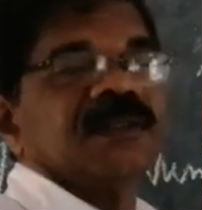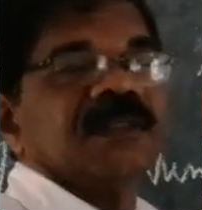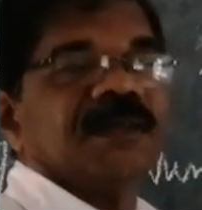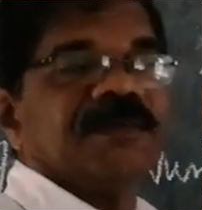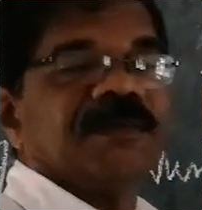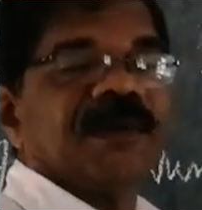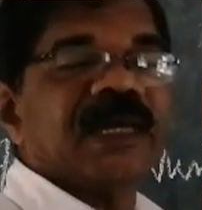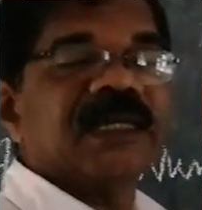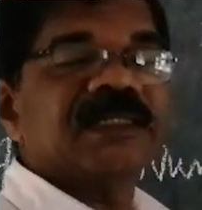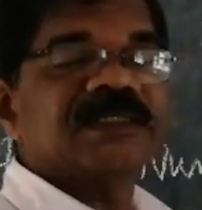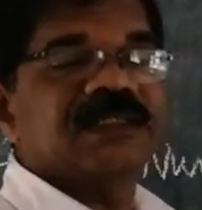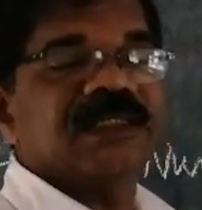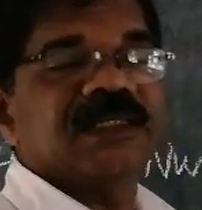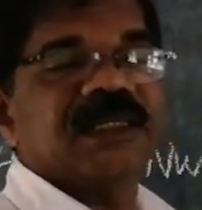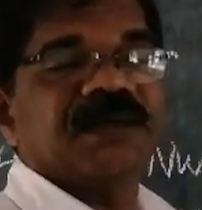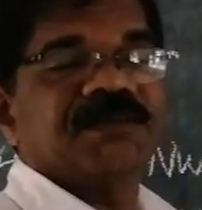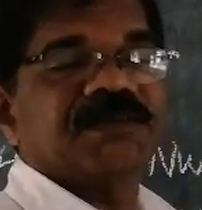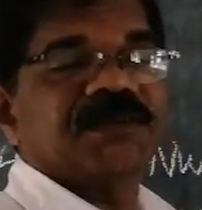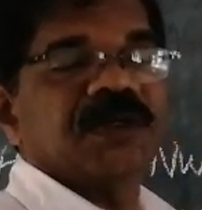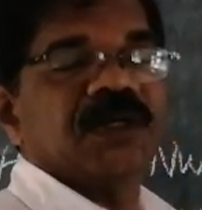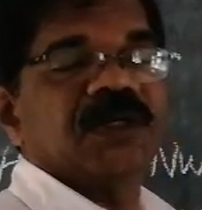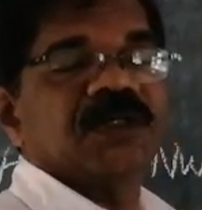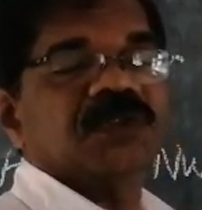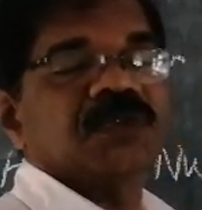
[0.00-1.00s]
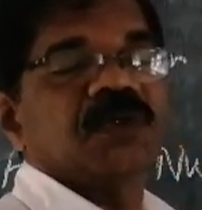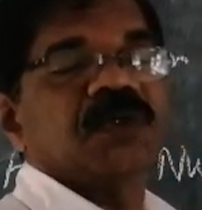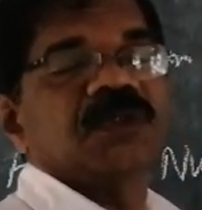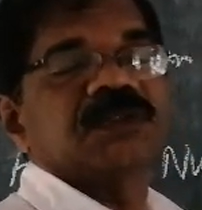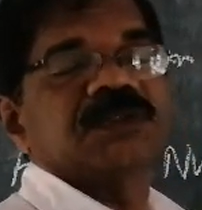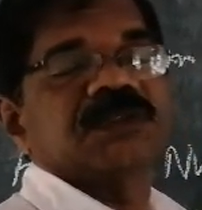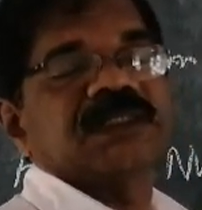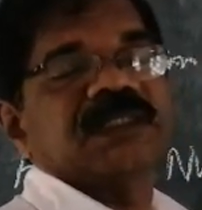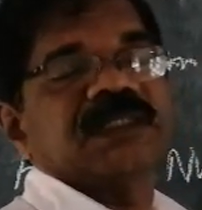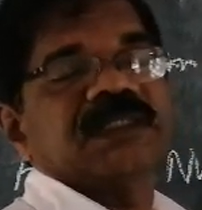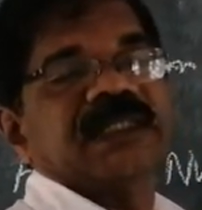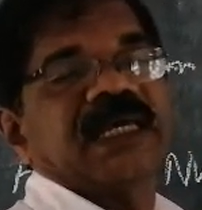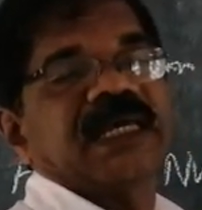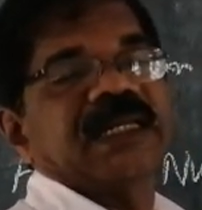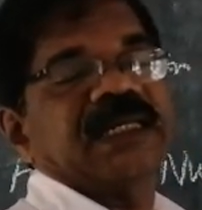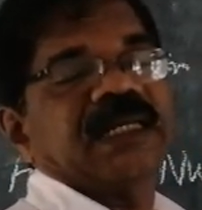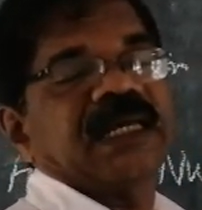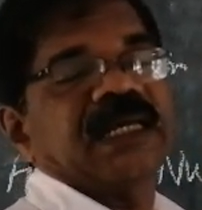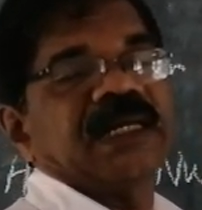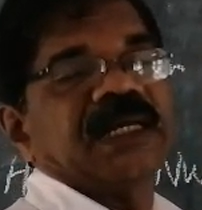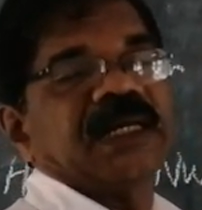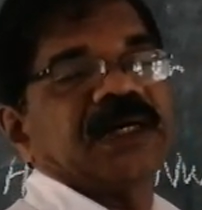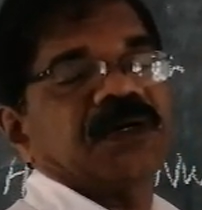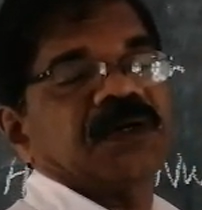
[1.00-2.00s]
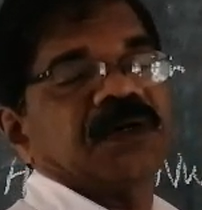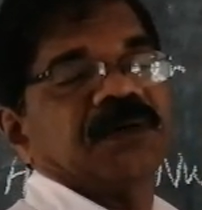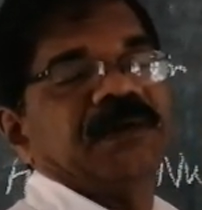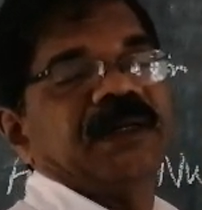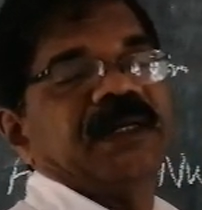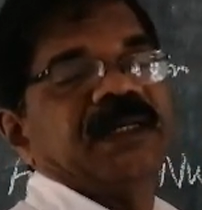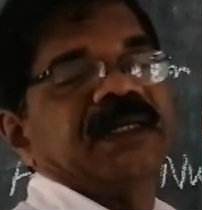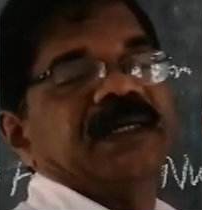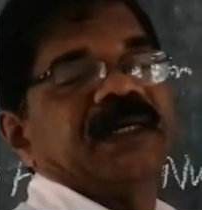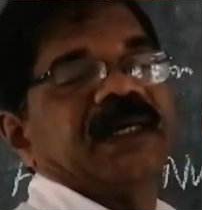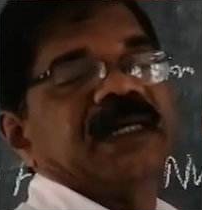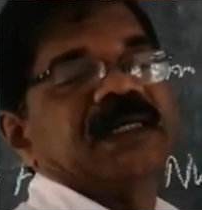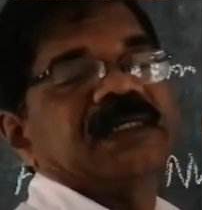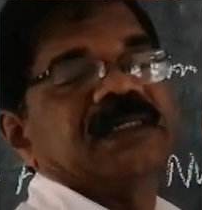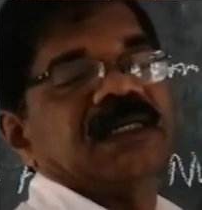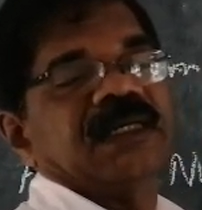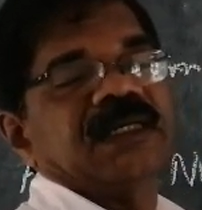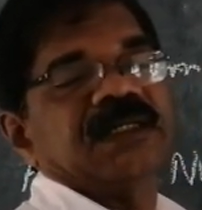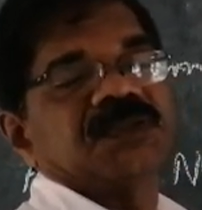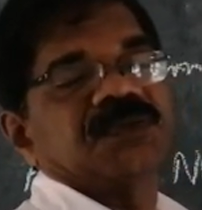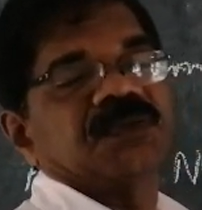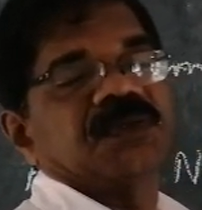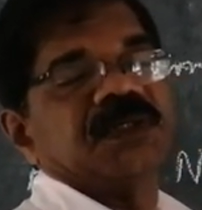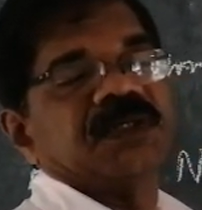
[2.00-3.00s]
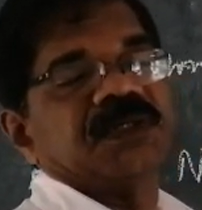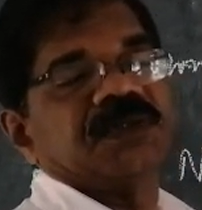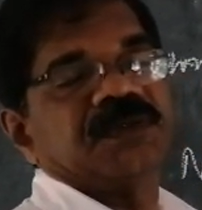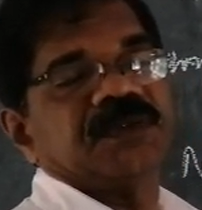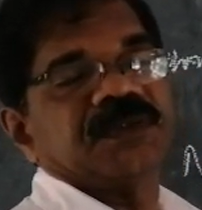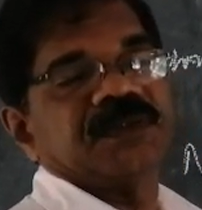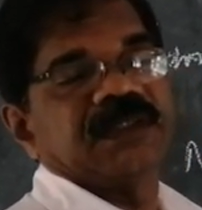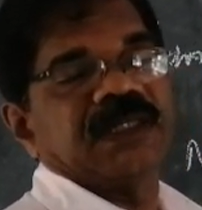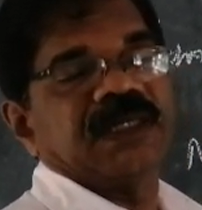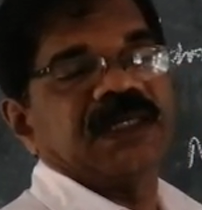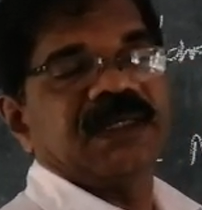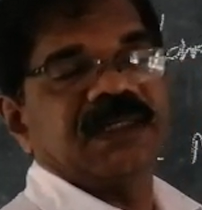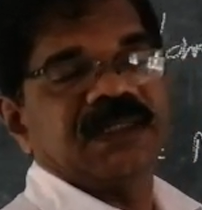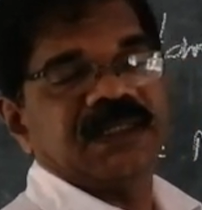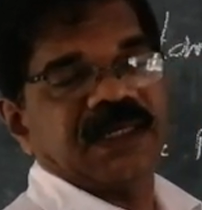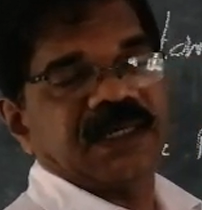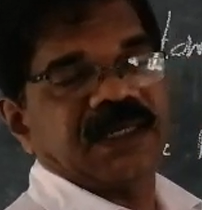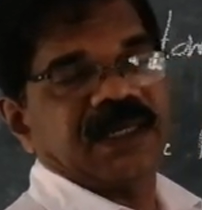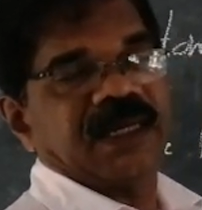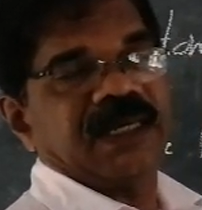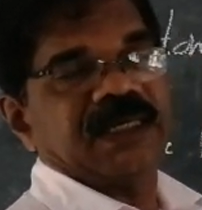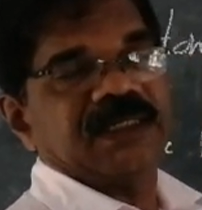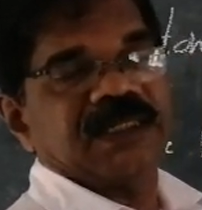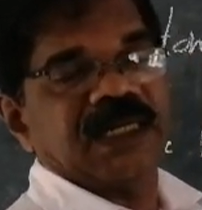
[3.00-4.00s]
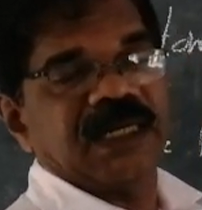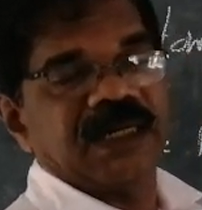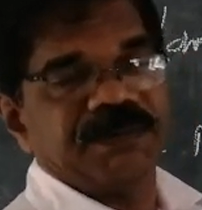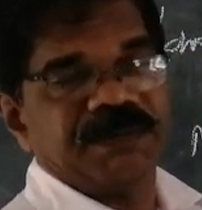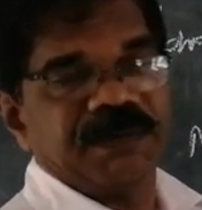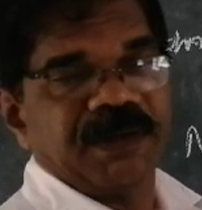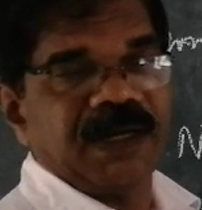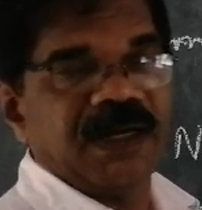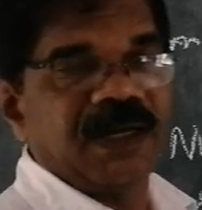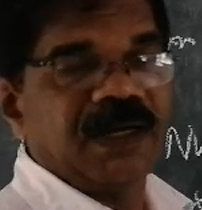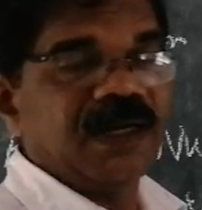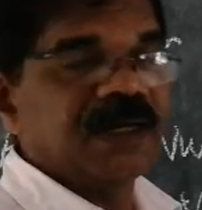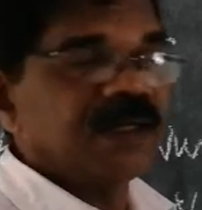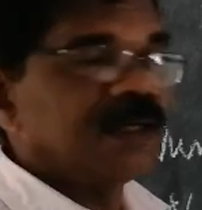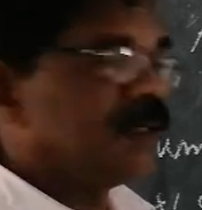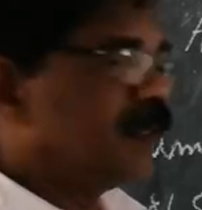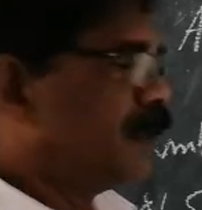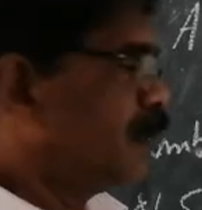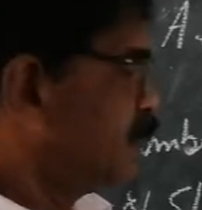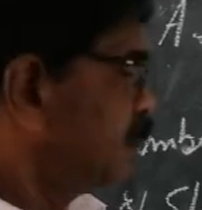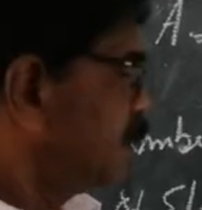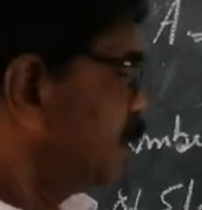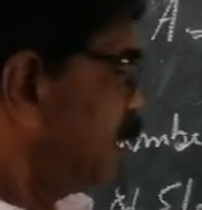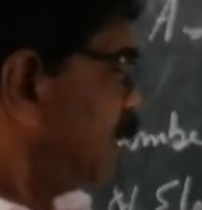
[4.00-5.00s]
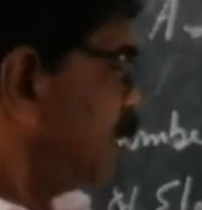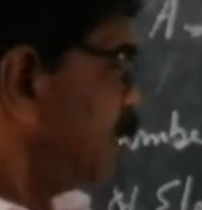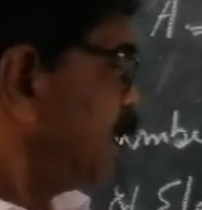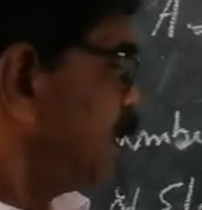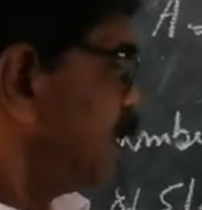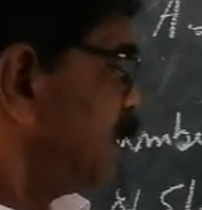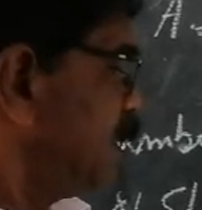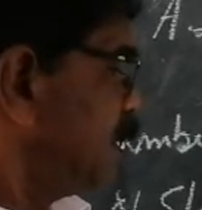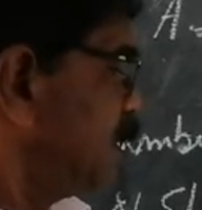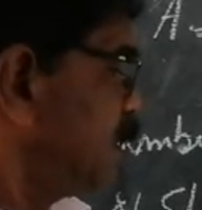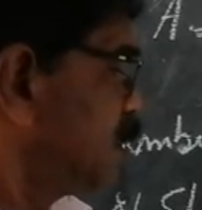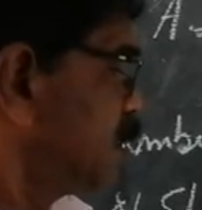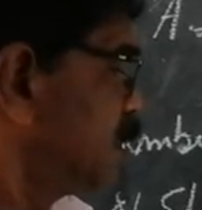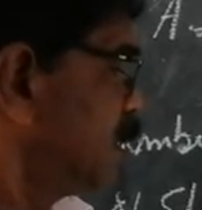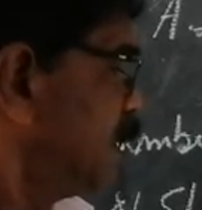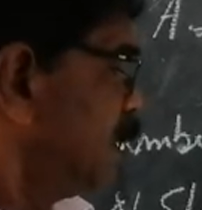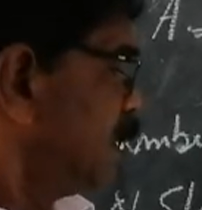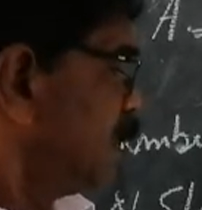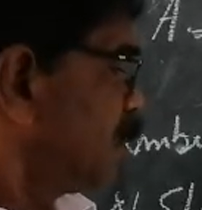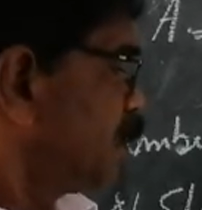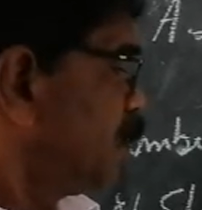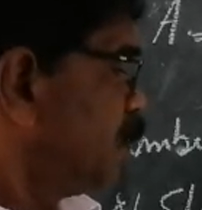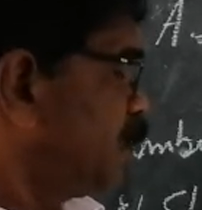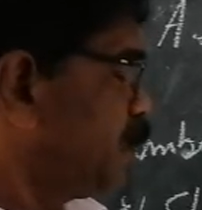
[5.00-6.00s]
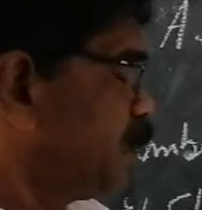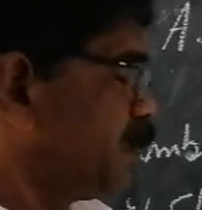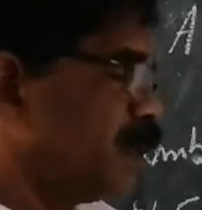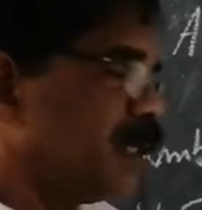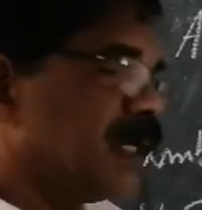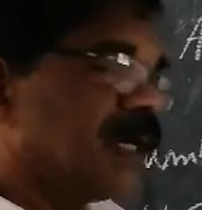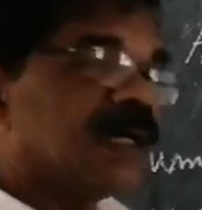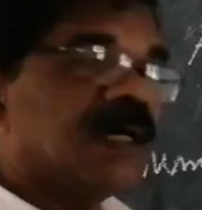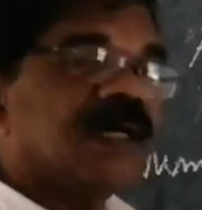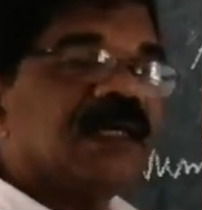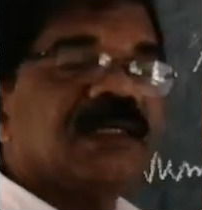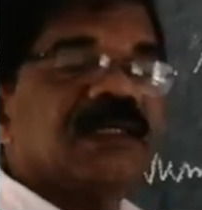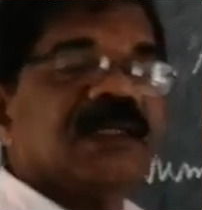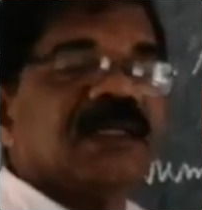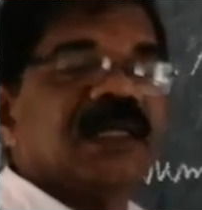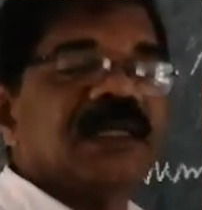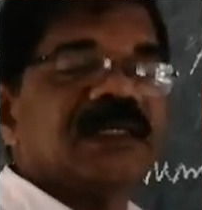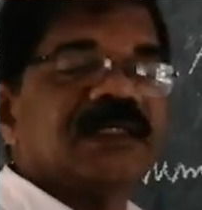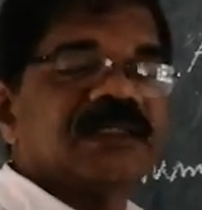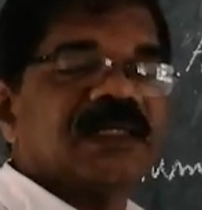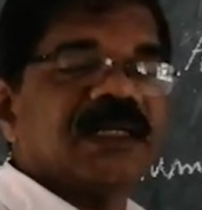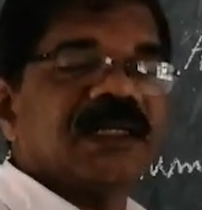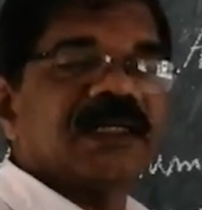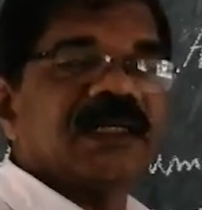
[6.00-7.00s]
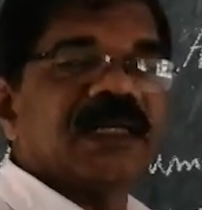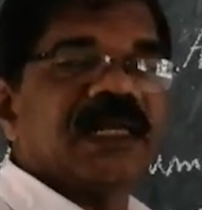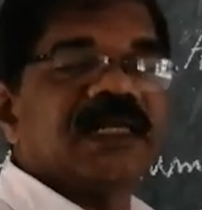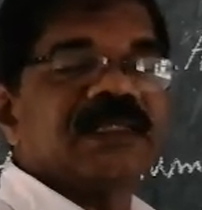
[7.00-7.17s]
The maximum number of electrons that can accommodate K shell is filled. Then the K shell filled, then it is going to the L shell.